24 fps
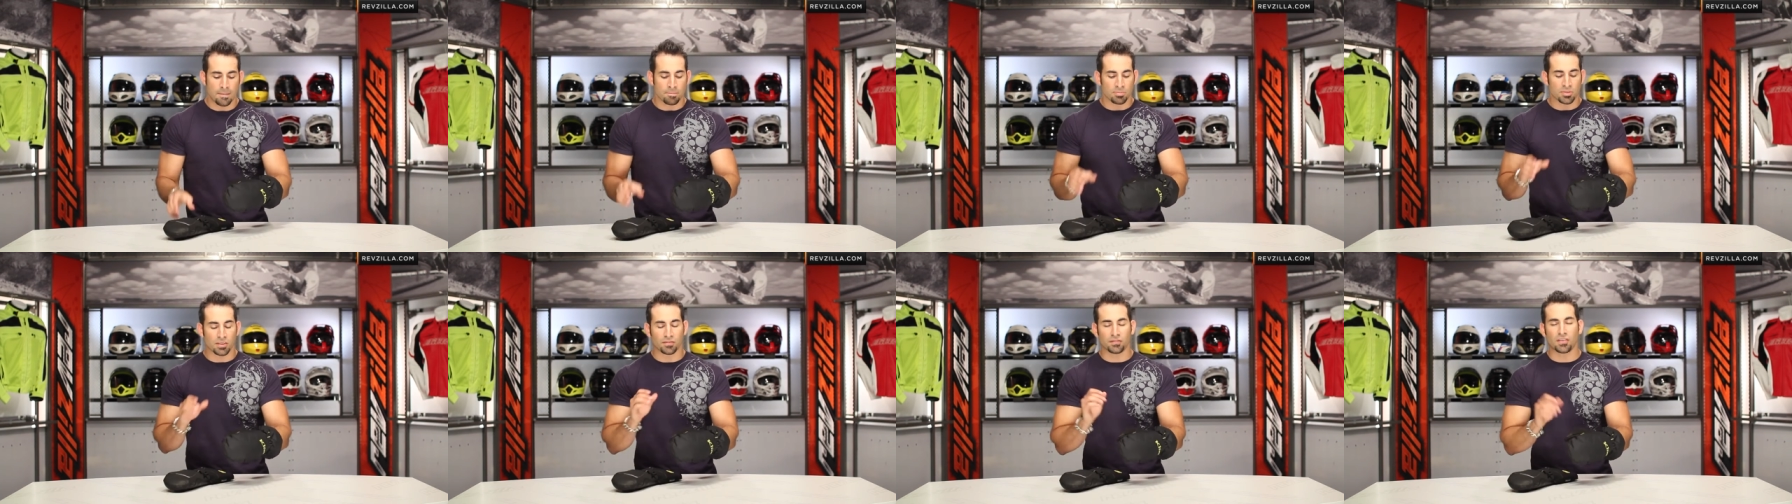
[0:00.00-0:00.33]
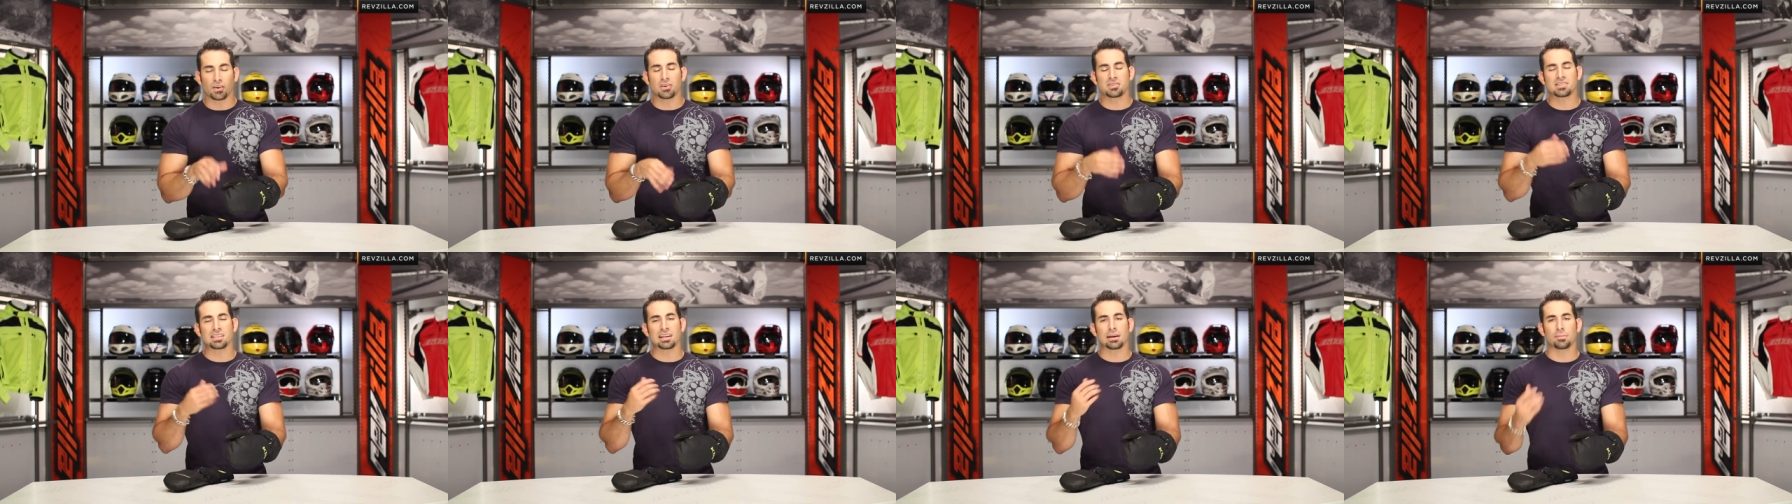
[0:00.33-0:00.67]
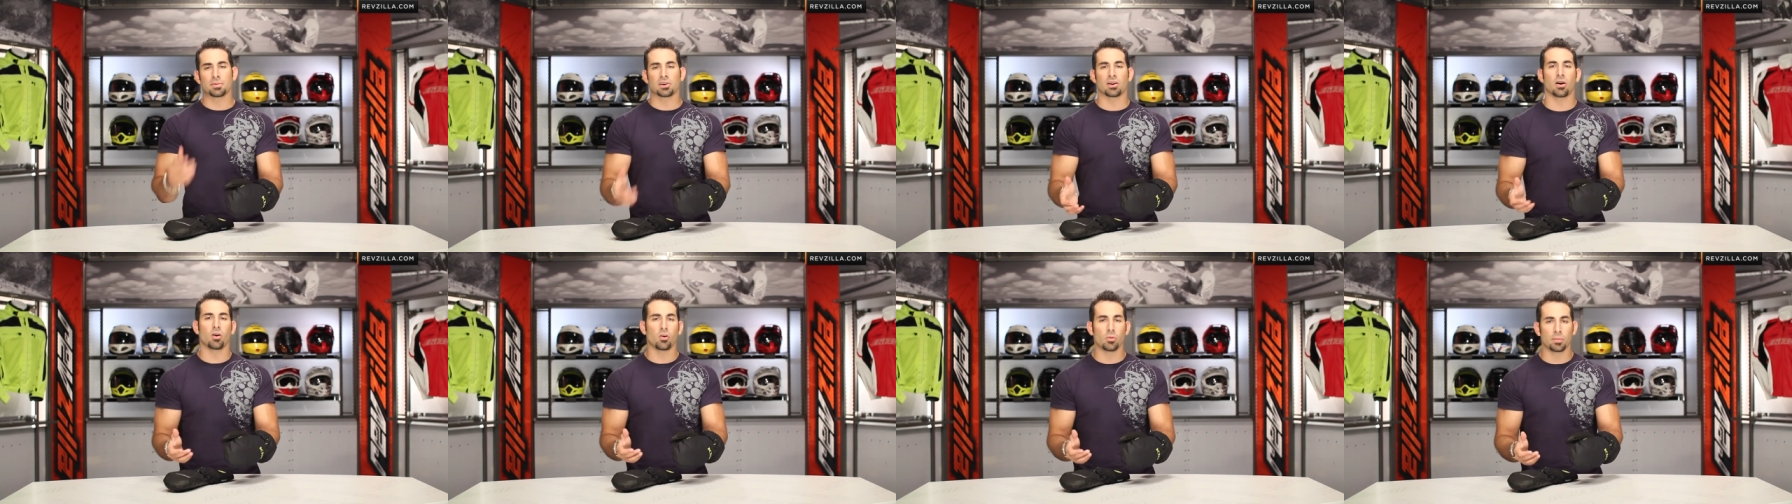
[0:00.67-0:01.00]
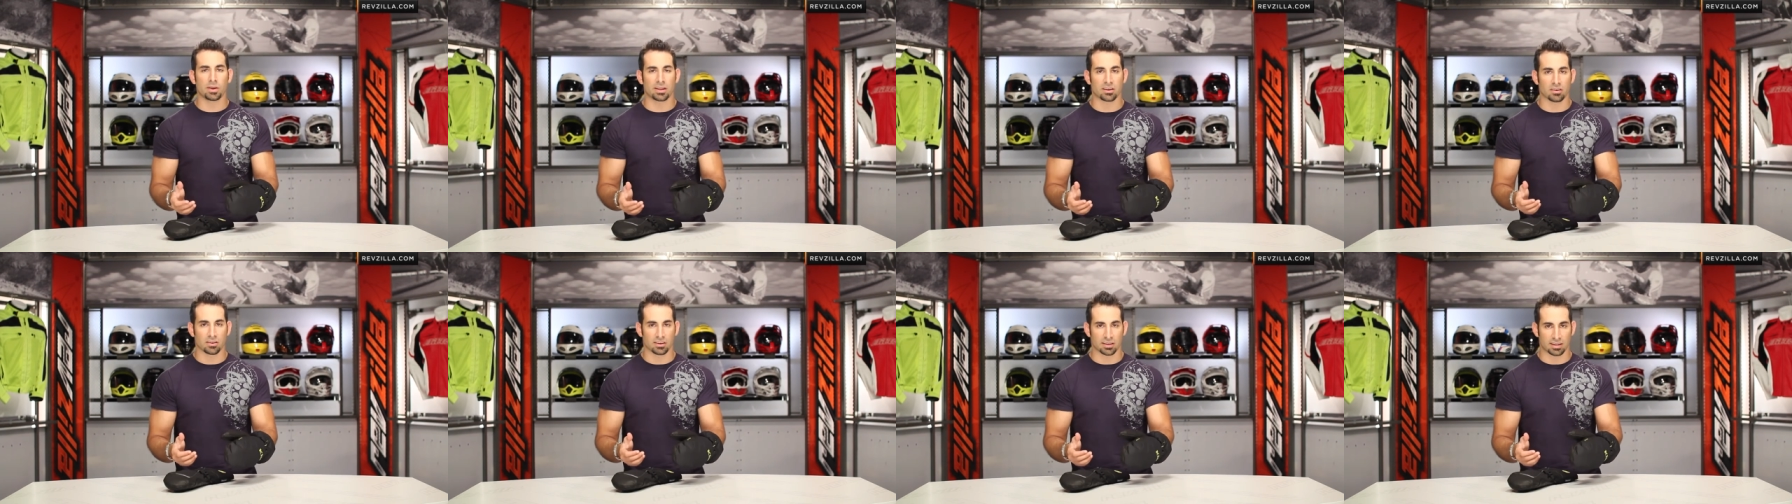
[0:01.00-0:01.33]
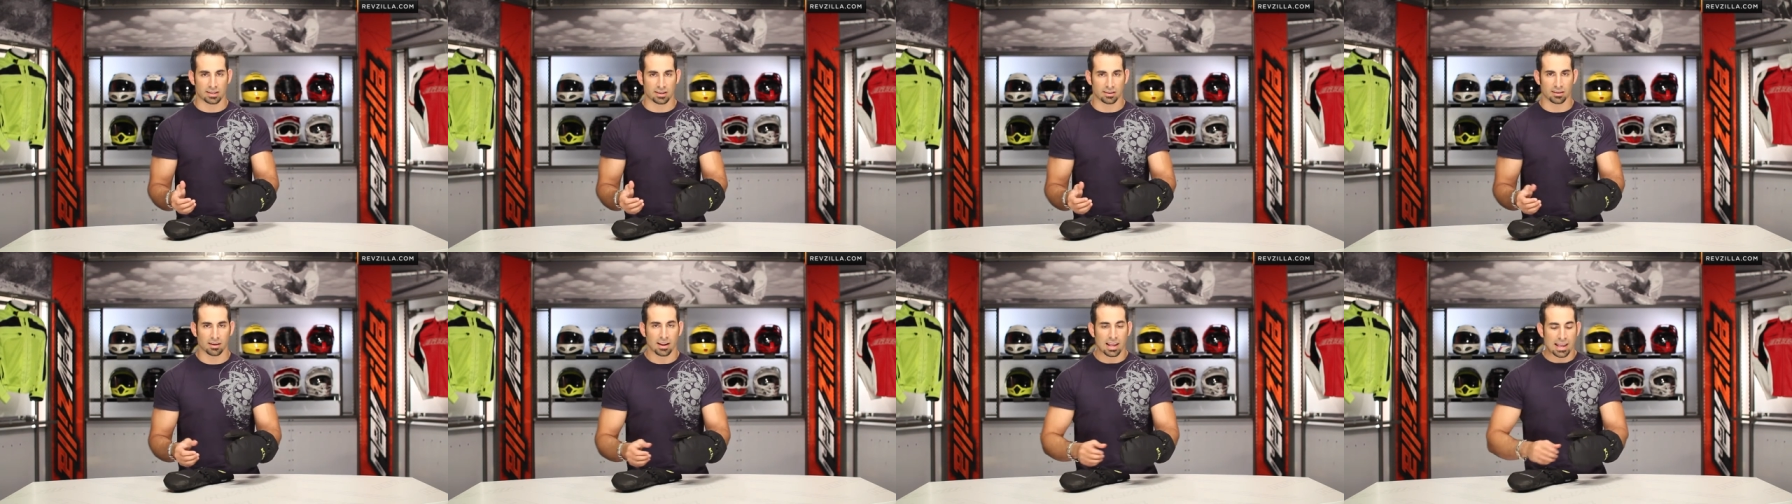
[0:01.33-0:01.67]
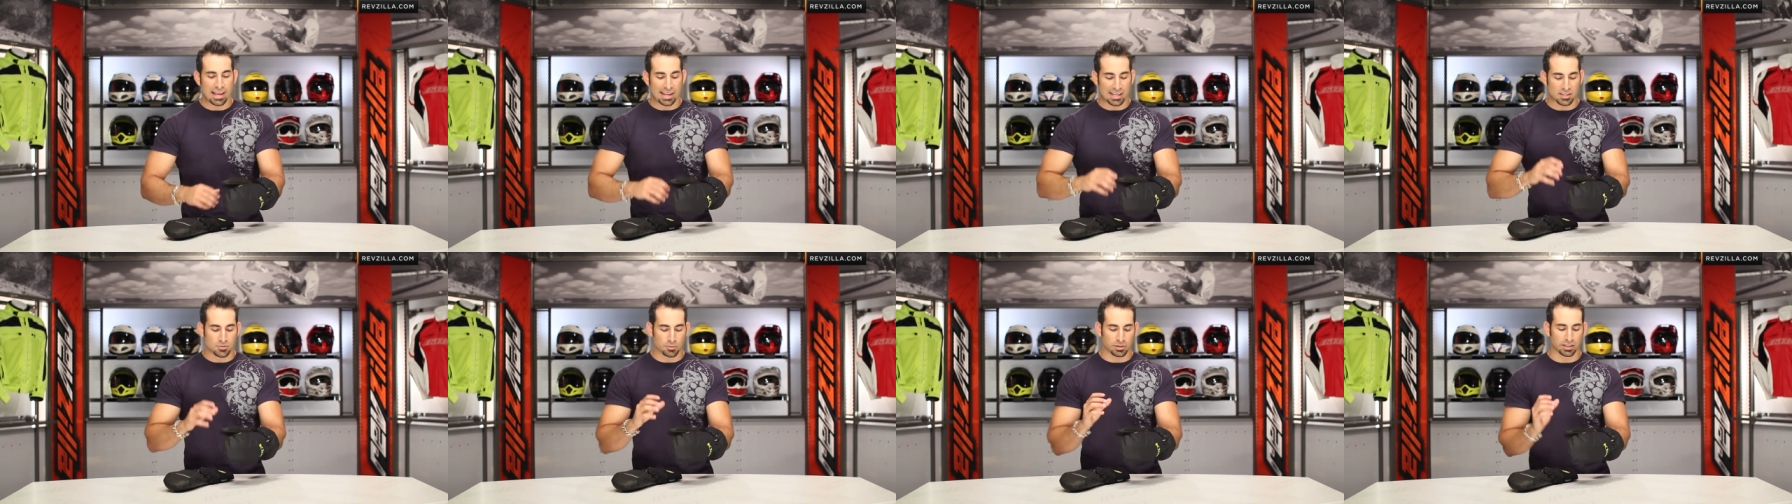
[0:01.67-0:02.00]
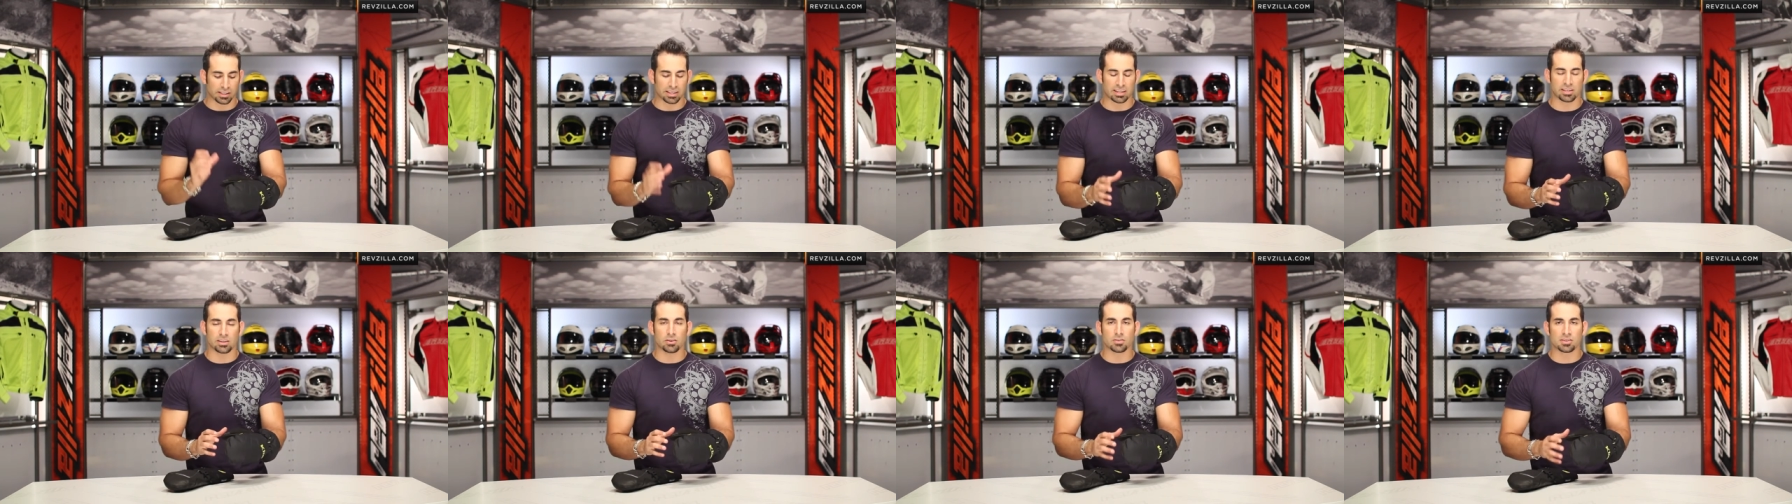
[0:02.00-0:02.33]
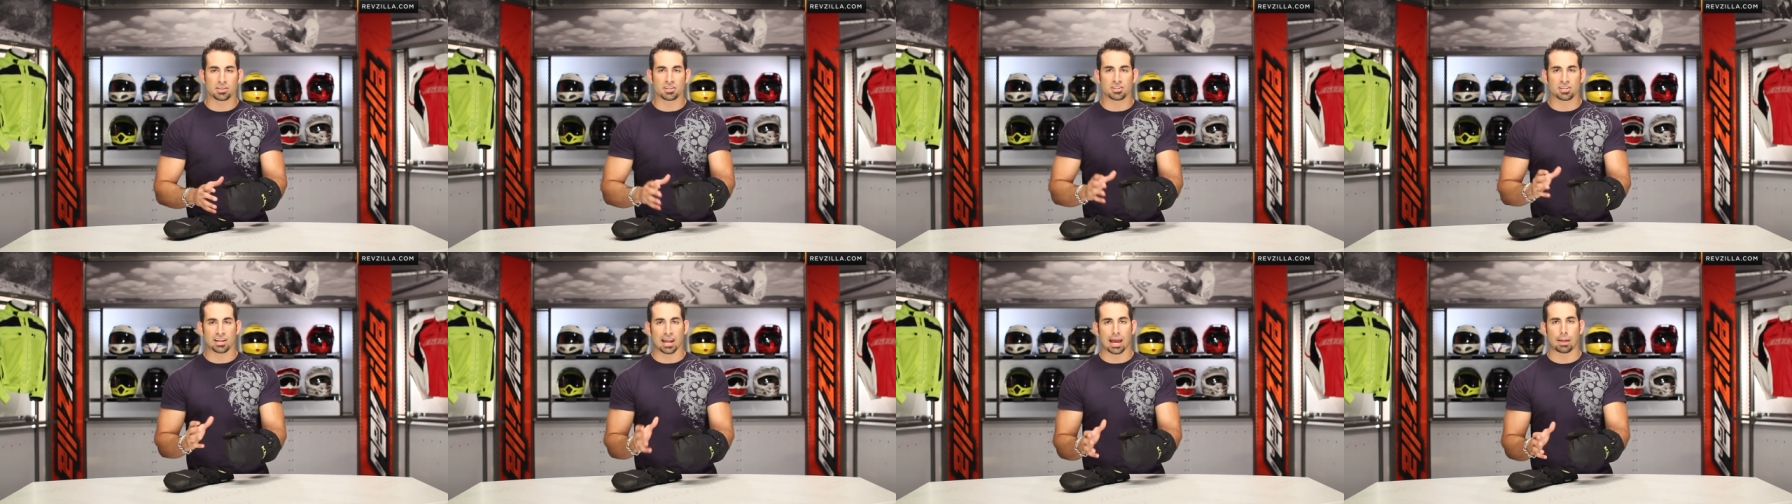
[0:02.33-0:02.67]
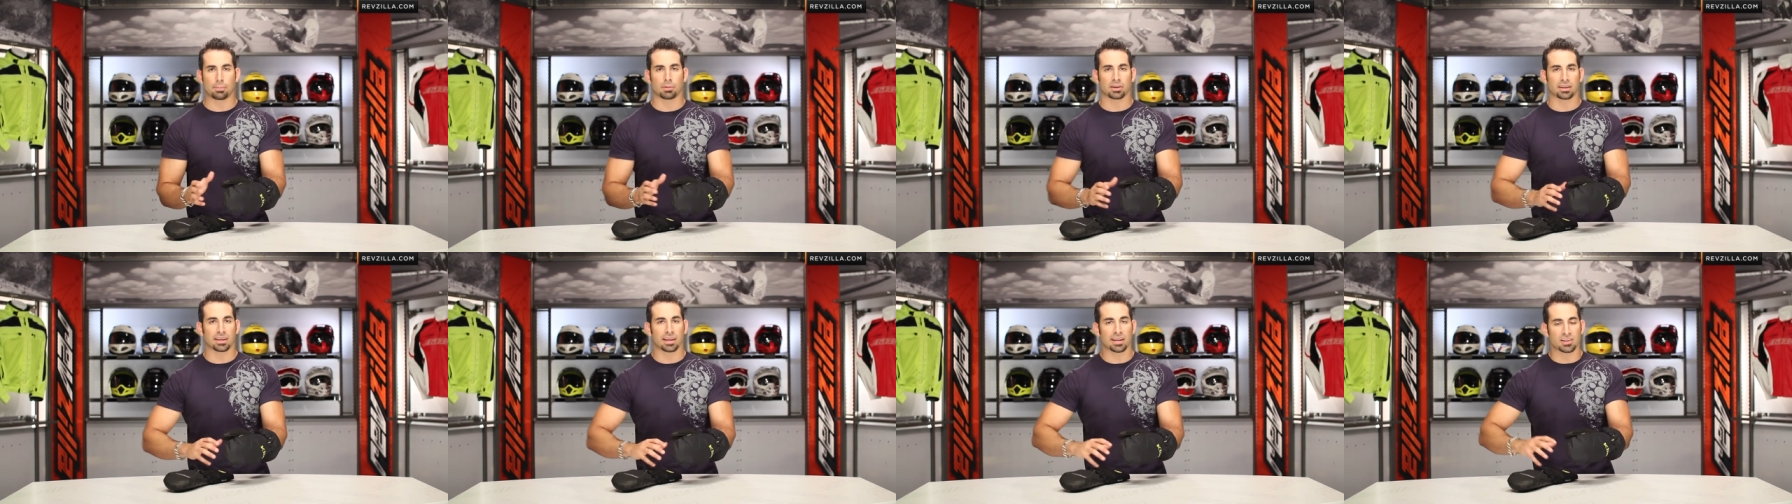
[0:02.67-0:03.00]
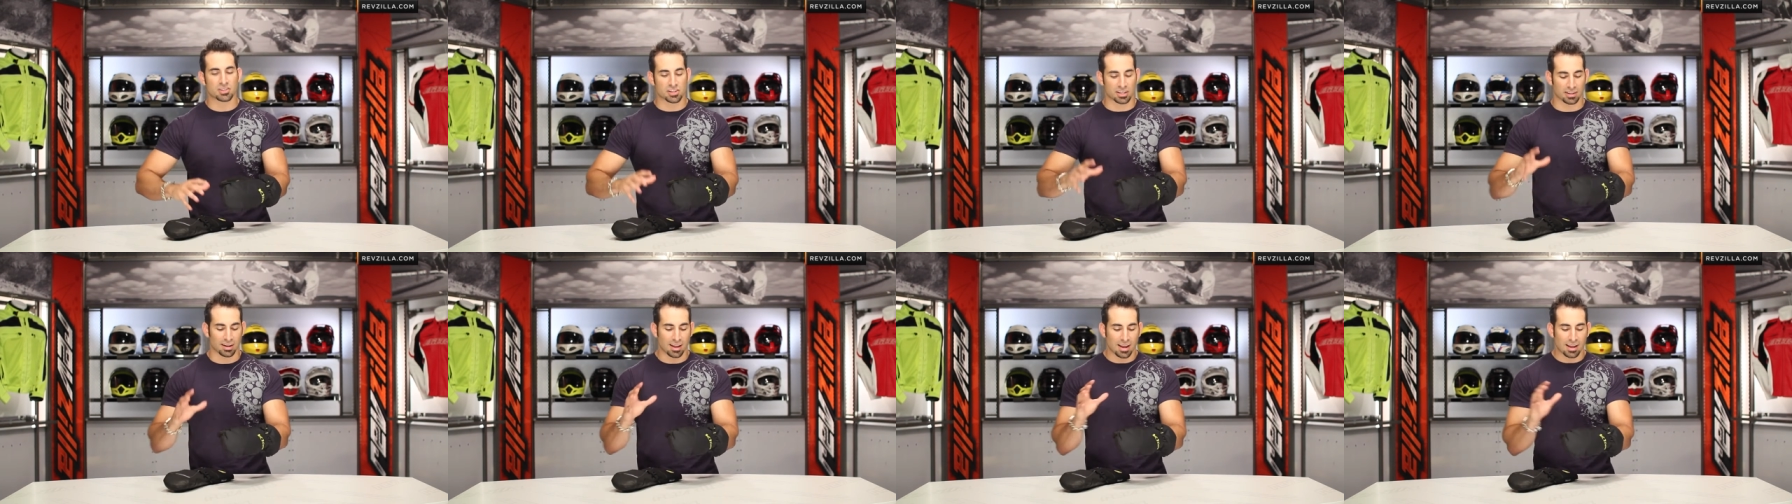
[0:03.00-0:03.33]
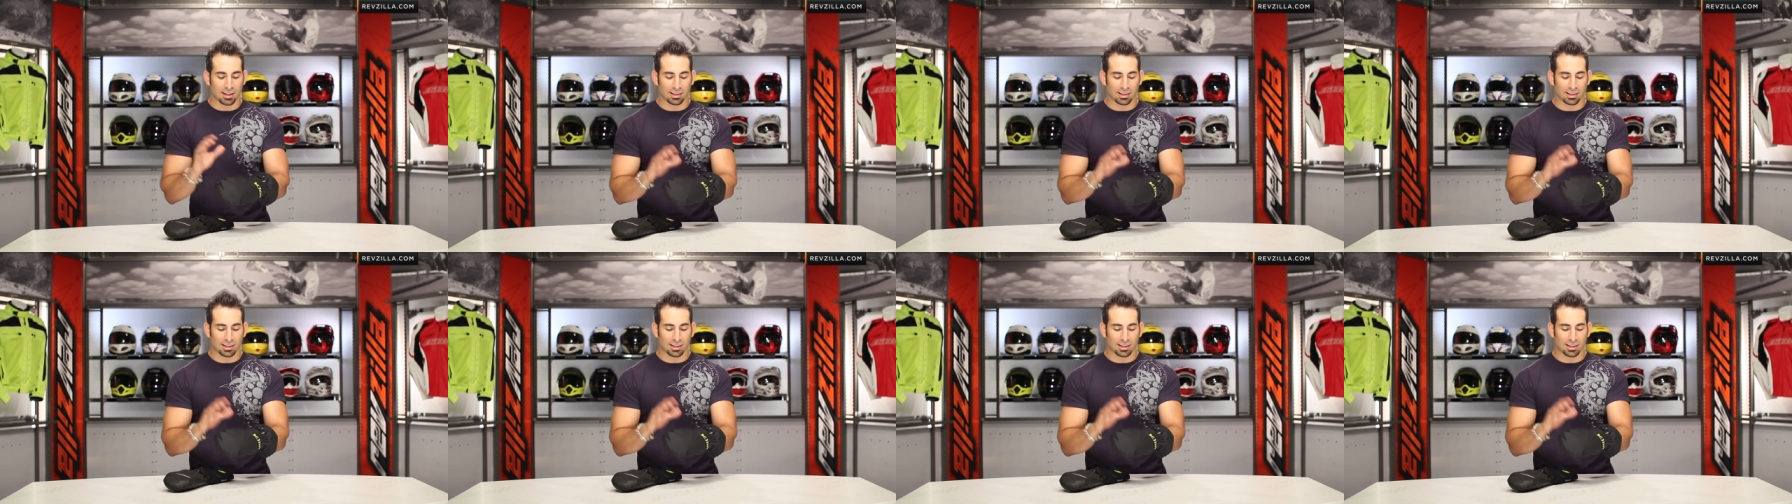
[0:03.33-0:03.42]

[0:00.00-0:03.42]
The first thing I'm gonna home in on here is really usage and application.